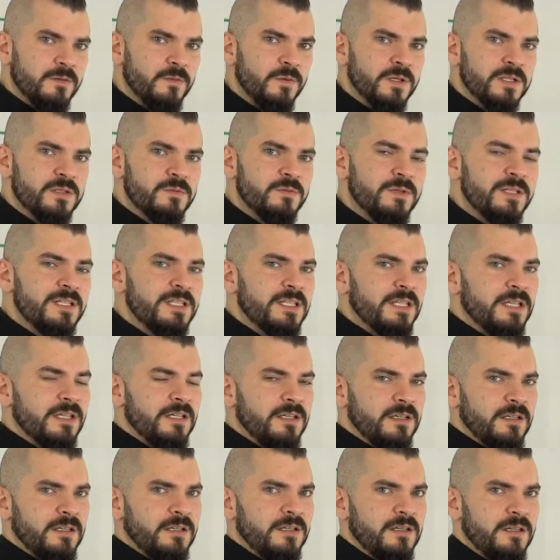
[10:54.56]
was whiskey.
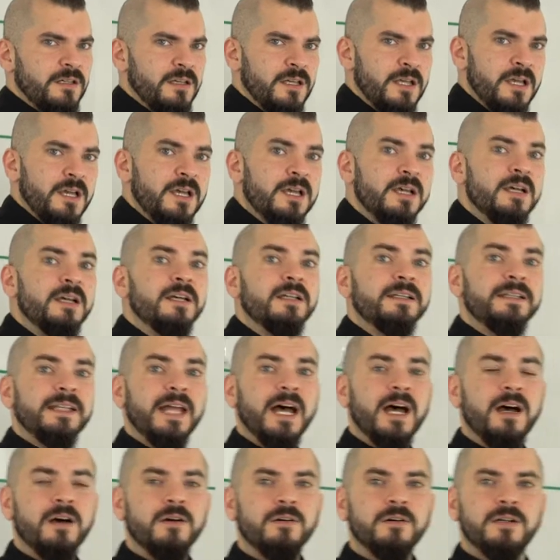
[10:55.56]

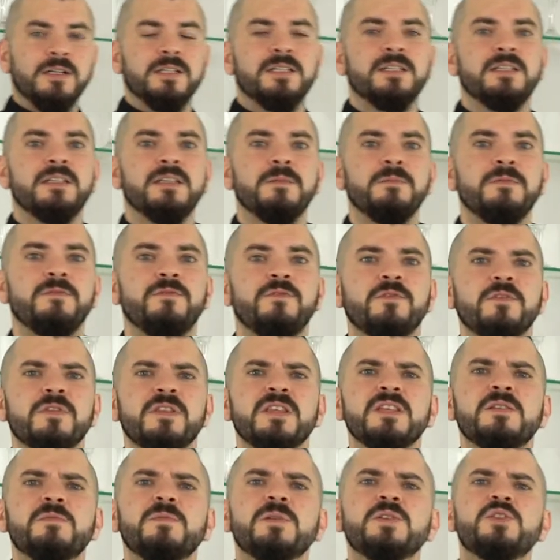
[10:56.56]
Now, as I said before,
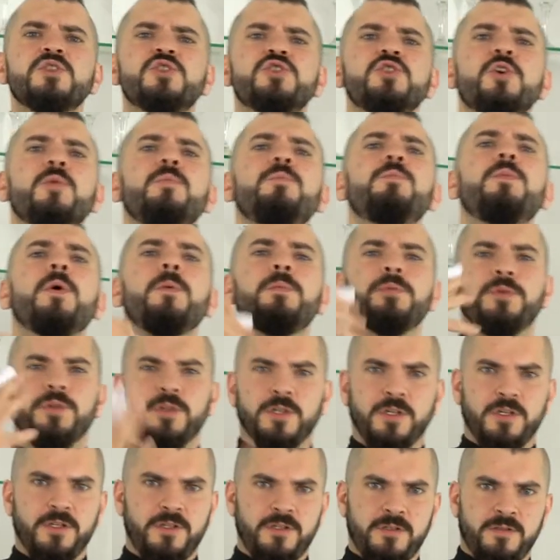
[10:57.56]
this was so
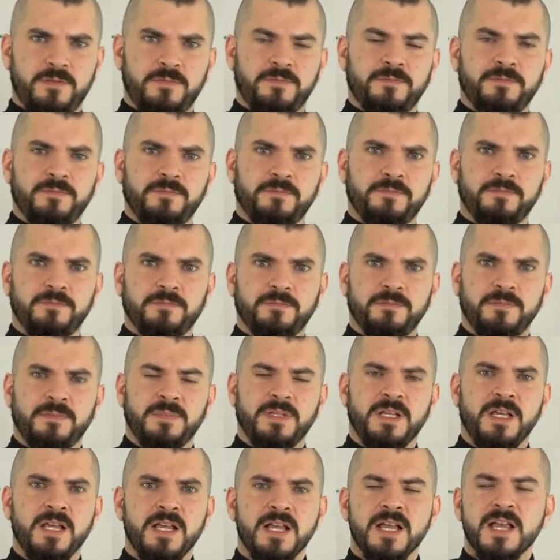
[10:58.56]
popular.
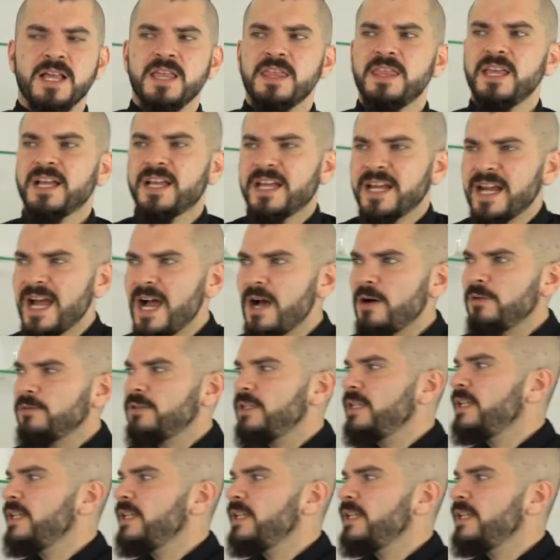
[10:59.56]
The crowd